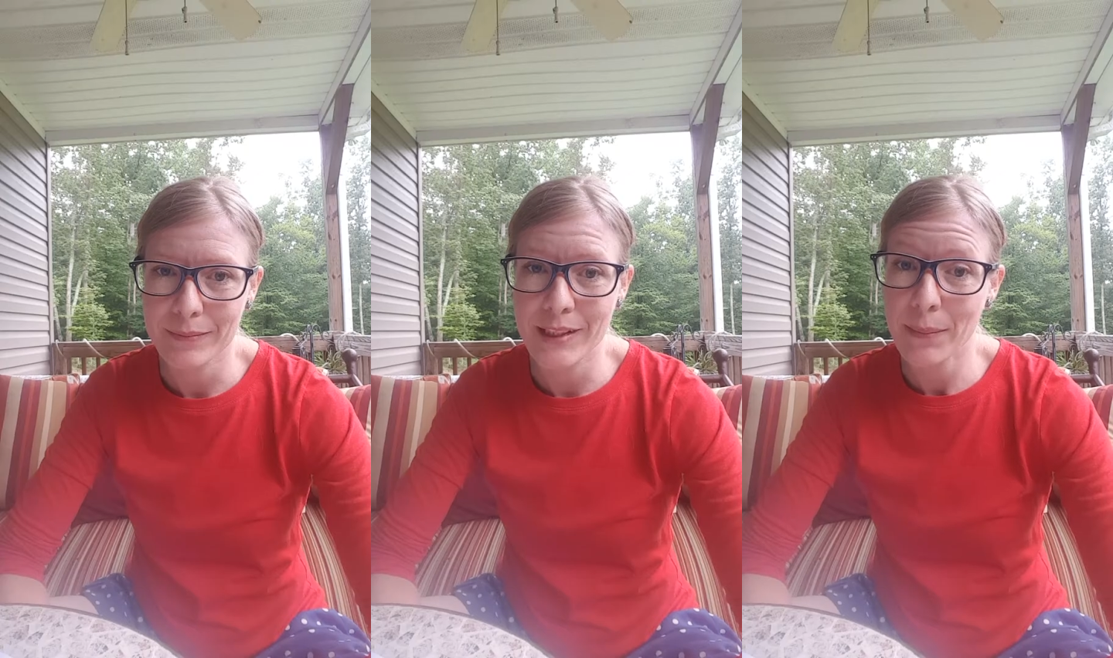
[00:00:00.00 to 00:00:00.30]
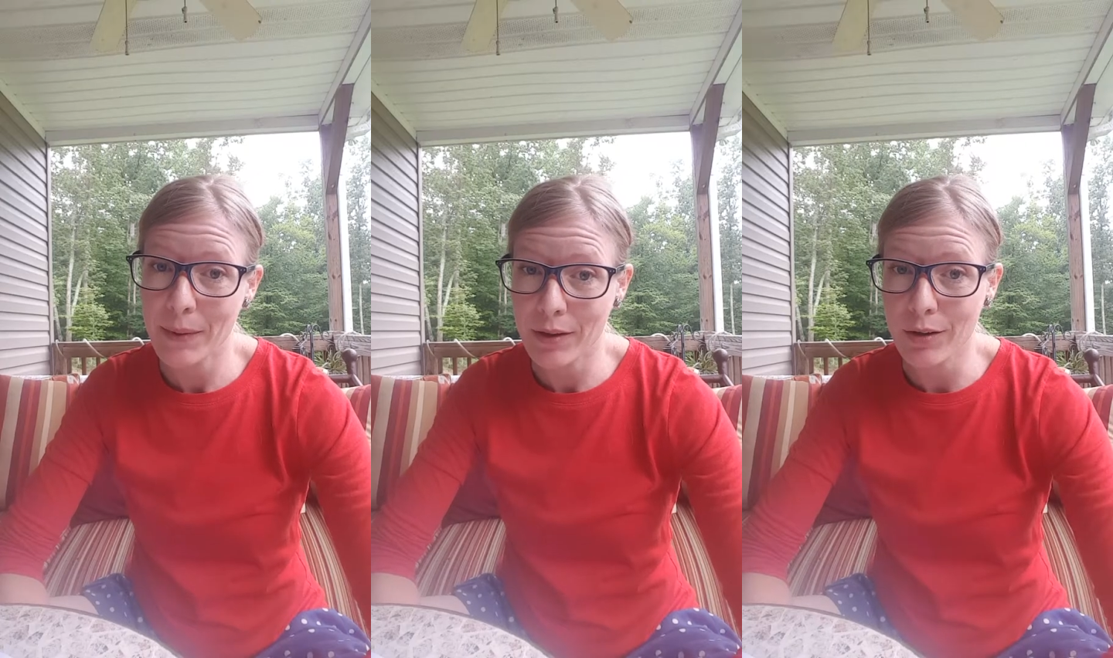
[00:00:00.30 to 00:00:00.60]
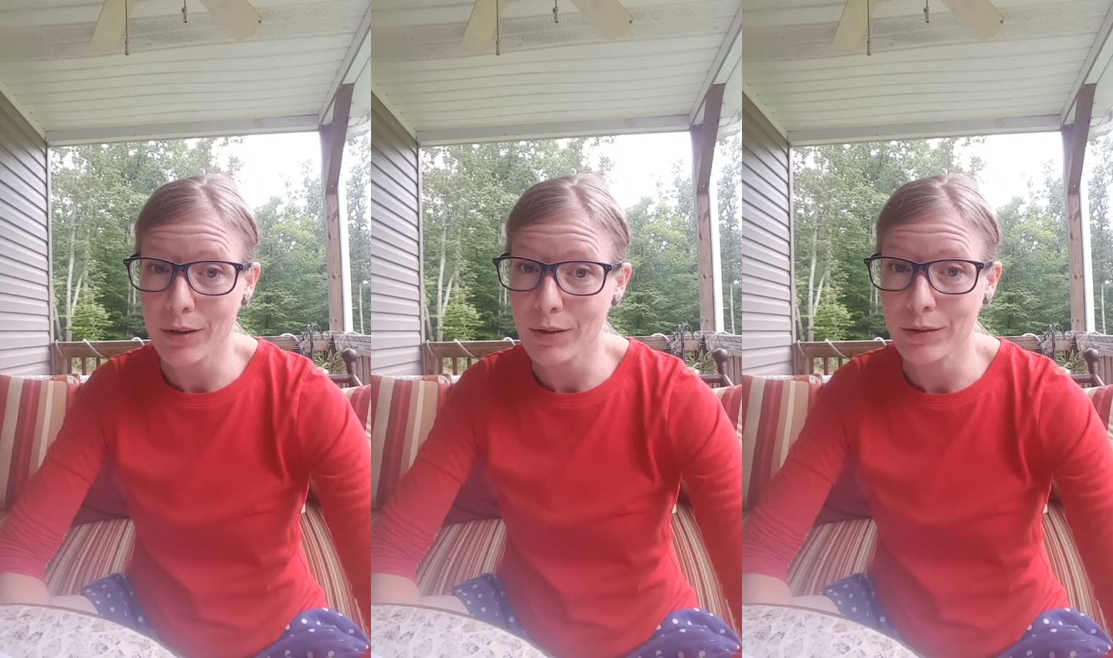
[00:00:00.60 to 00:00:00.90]

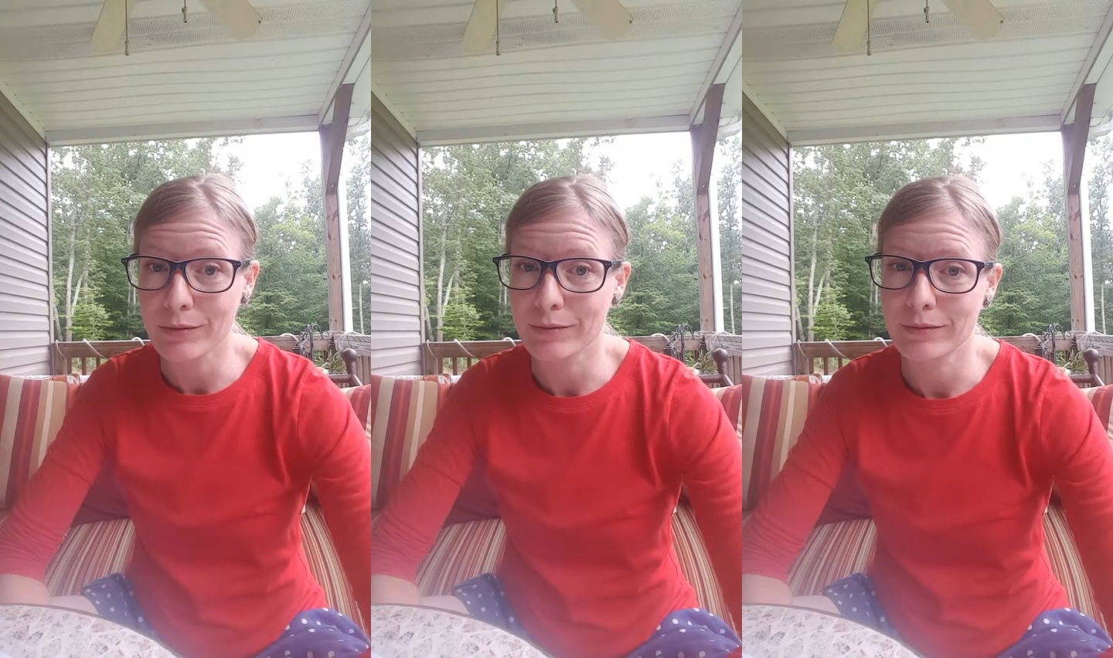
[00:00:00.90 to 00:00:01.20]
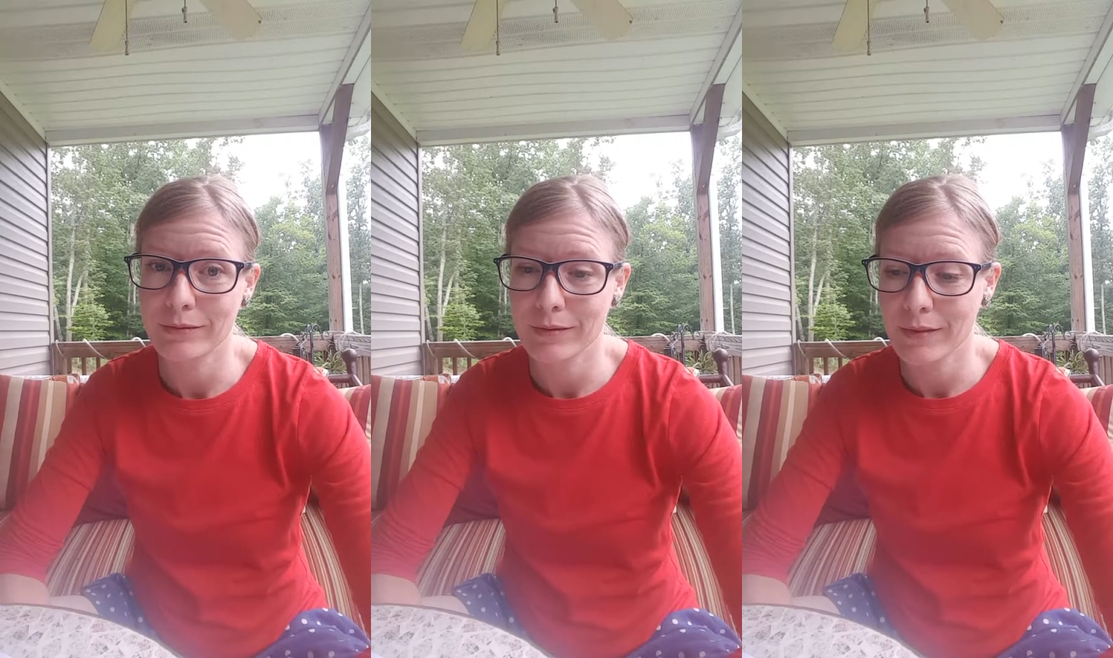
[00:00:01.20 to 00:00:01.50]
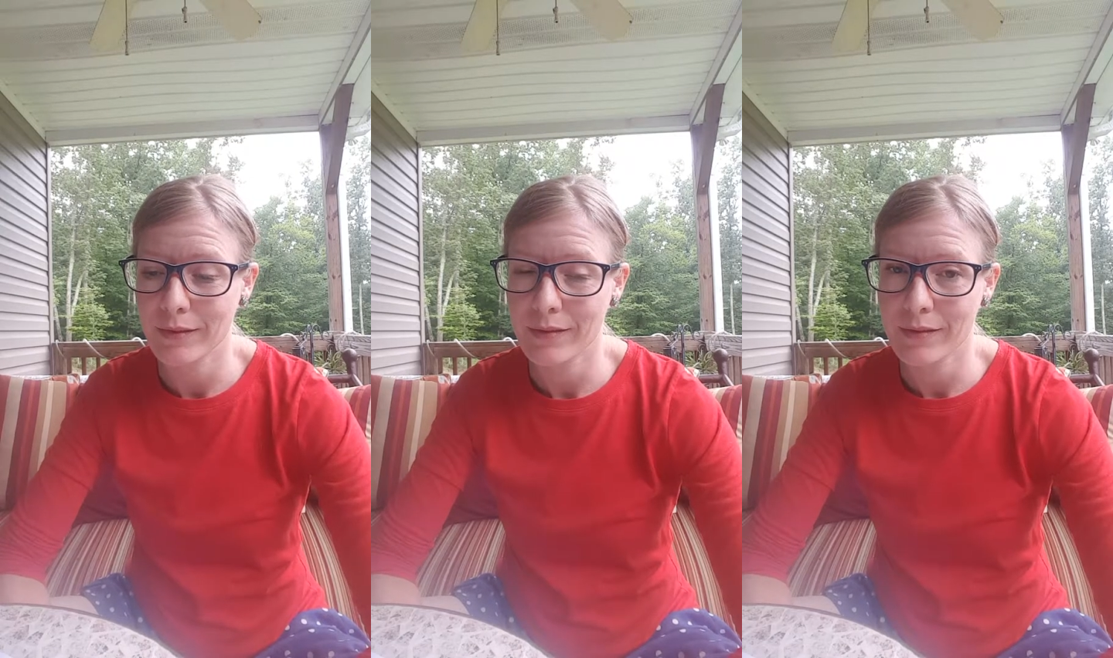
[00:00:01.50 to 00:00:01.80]
typical
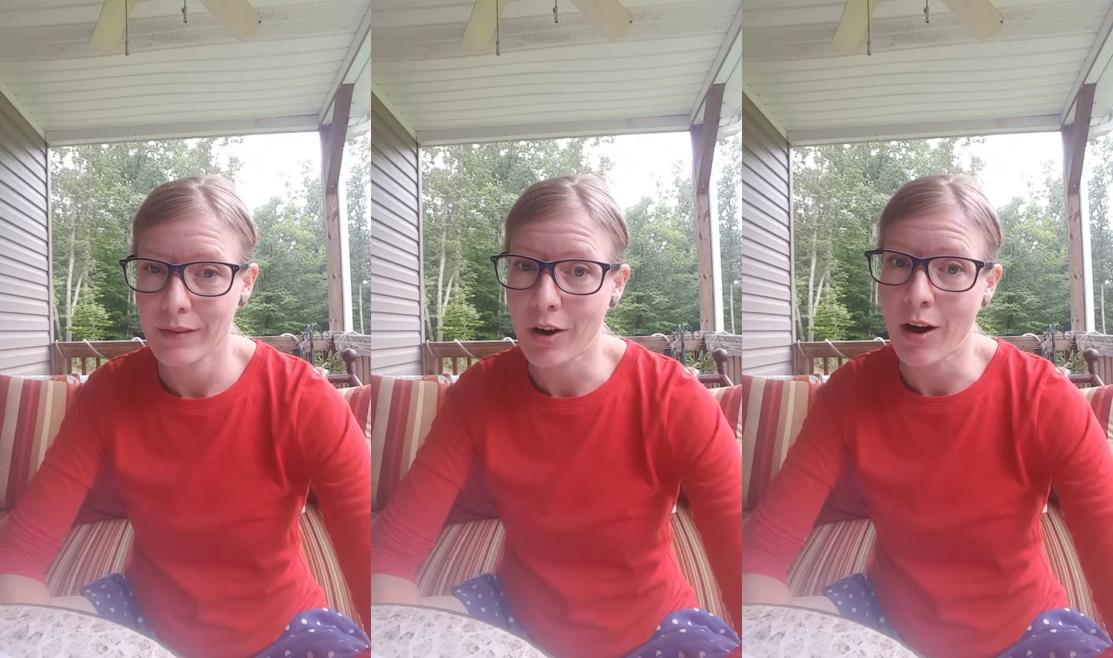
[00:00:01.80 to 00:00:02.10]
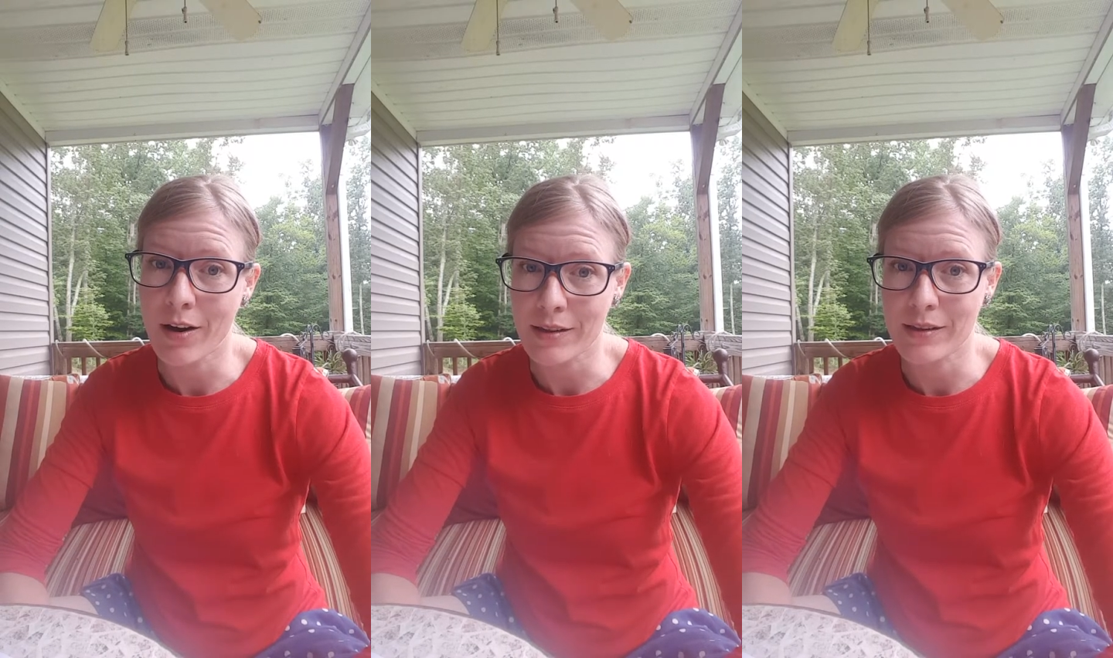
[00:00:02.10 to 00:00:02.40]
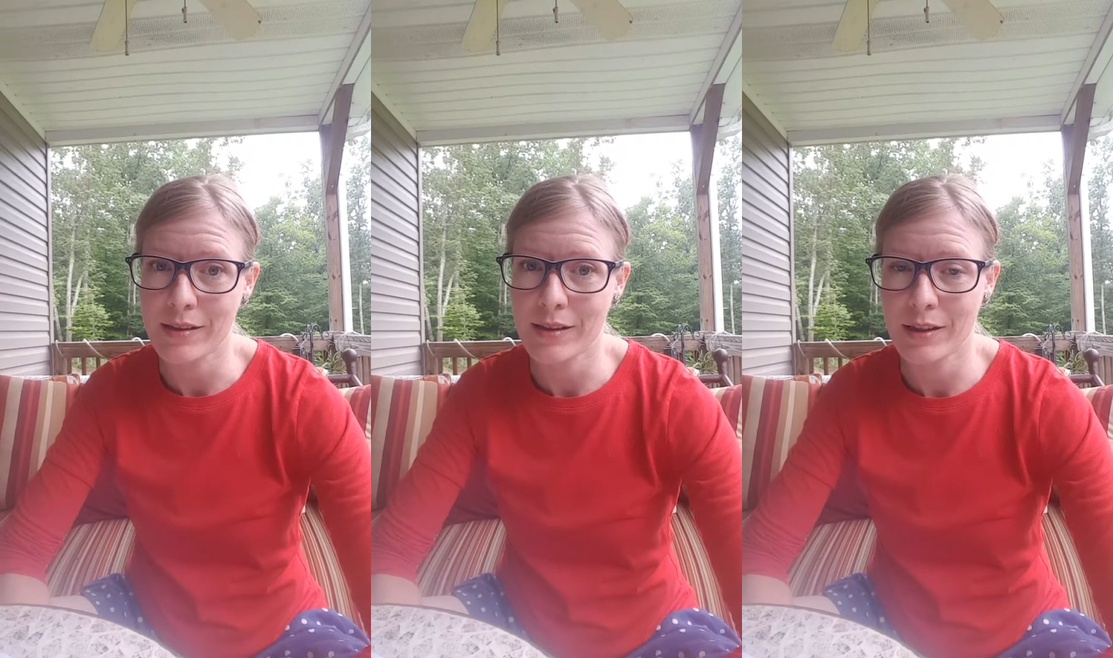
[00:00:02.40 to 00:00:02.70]

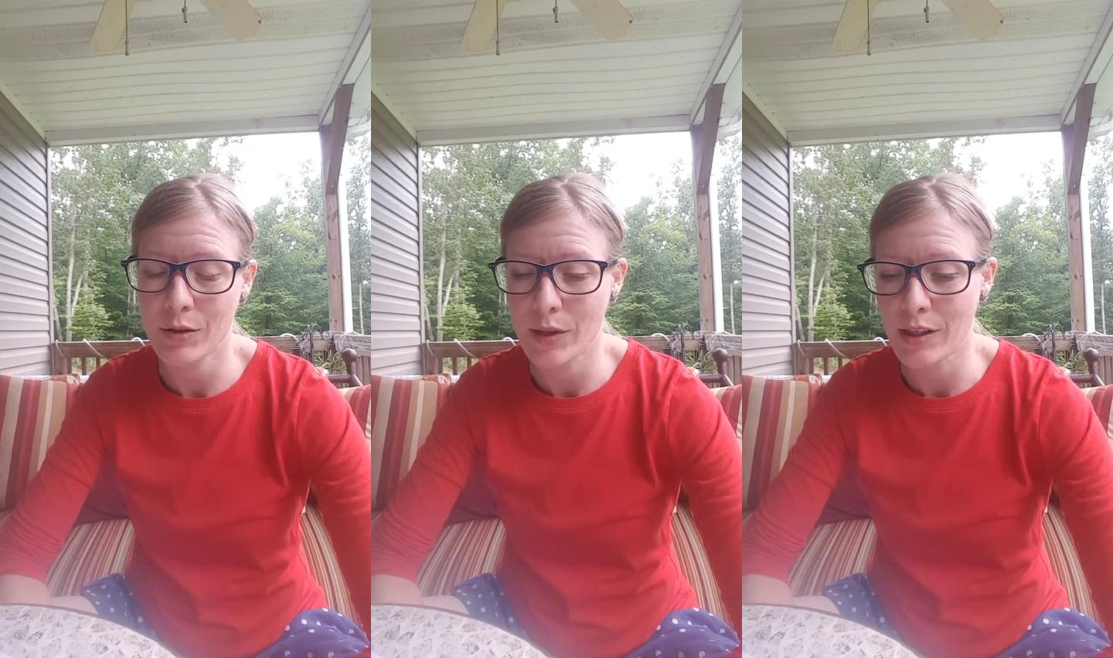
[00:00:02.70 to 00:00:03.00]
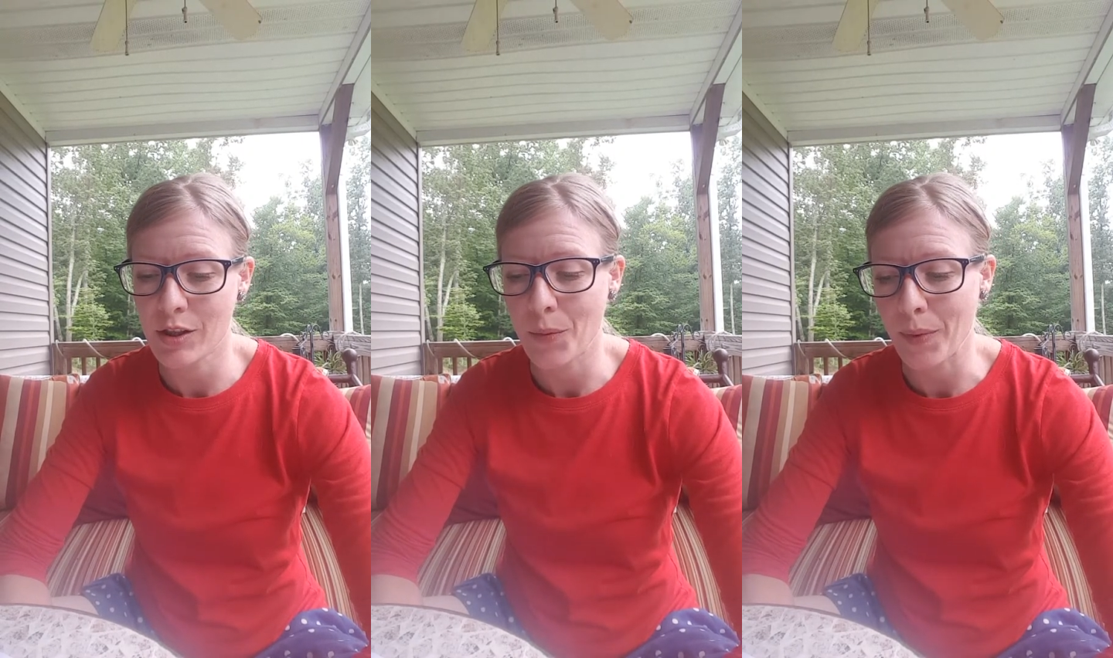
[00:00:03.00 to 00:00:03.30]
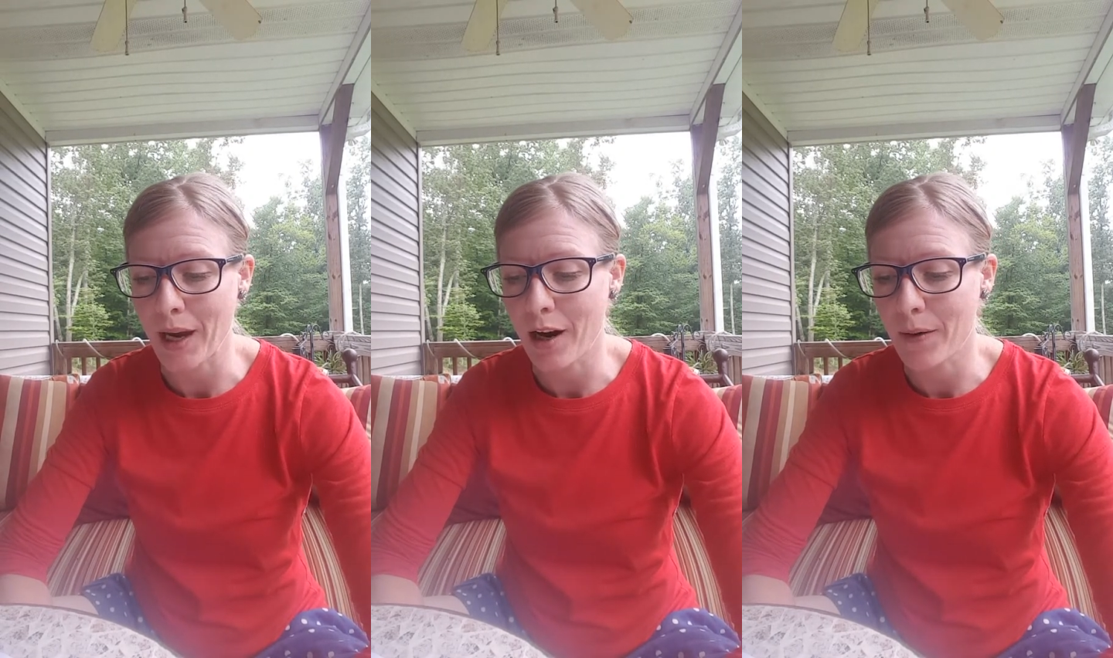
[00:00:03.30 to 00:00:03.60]
cost to assume
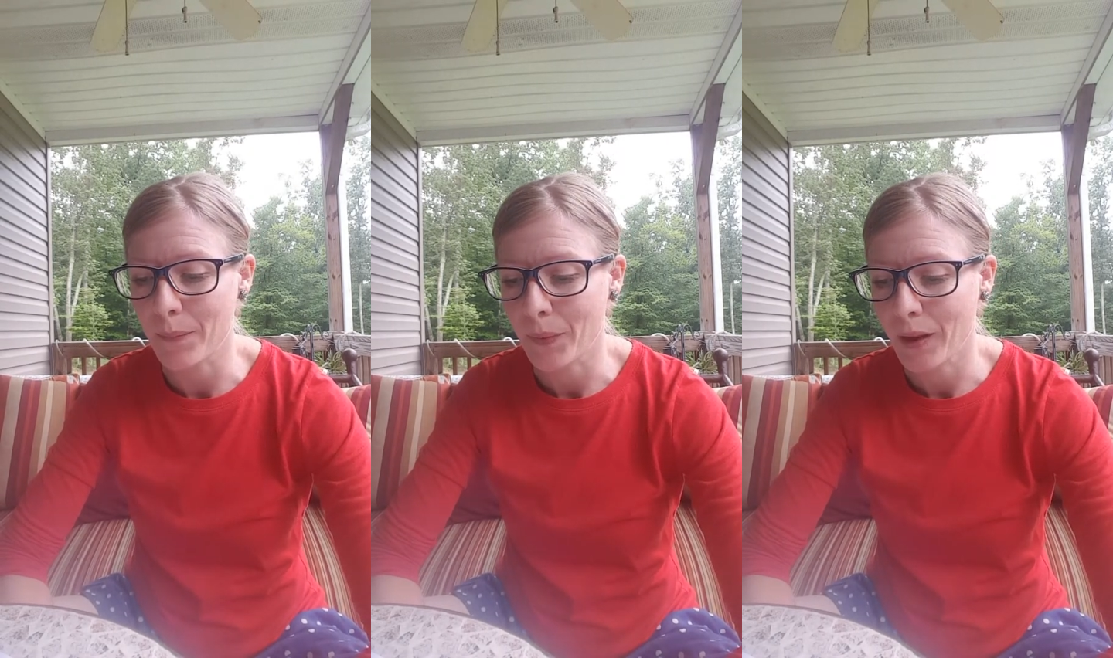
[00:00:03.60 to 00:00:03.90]
there.